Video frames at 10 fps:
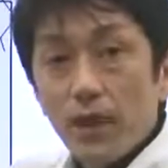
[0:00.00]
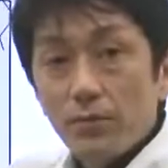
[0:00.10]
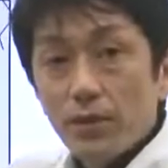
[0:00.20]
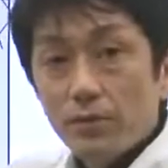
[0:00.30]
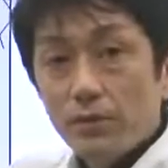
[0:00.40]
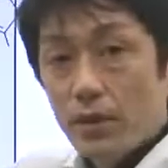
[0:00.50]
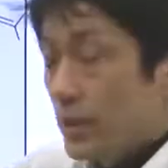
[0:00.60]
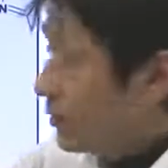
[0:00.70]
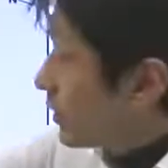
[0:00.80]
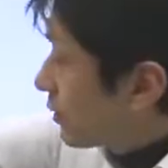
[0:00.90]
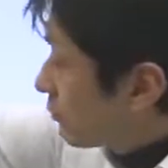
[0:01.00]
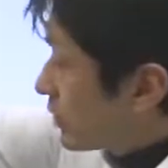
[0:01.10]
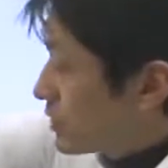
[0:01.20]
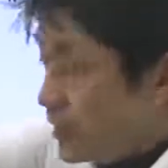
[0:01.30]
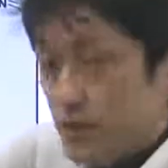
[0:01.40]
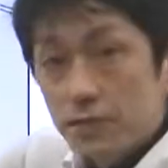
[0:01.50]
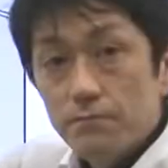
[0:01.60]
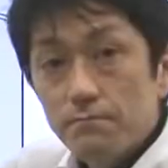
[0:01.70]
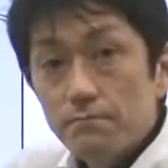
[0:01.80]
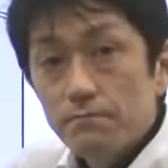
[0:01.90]
nanometer decreases,
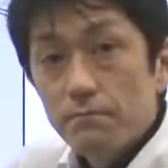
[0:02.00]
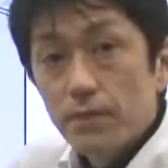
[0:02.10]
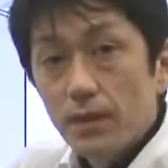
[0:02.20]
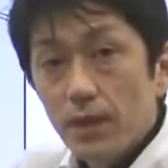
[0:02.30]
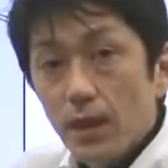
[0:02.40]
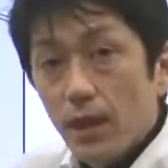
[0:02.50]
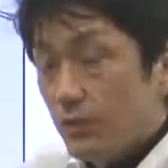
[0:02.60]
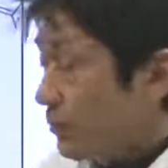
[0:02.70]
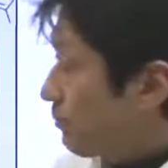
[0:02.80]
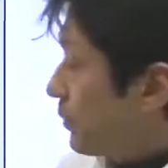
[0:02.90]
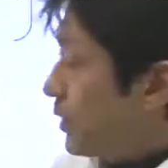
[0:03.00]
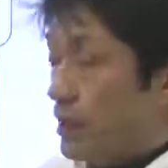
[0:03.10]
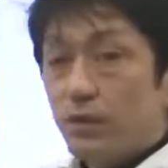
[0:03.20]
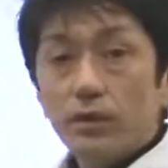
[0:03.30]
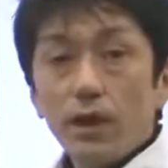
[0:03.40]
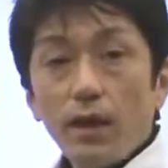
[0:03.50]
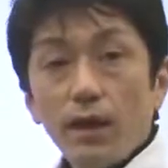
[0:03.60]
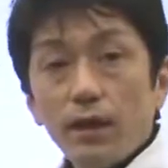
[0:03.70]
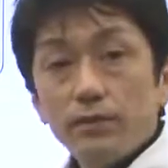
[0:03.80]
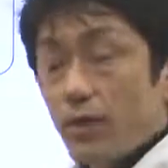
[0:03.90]
and the peak
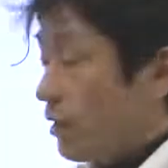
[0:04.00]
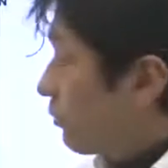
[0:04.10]
at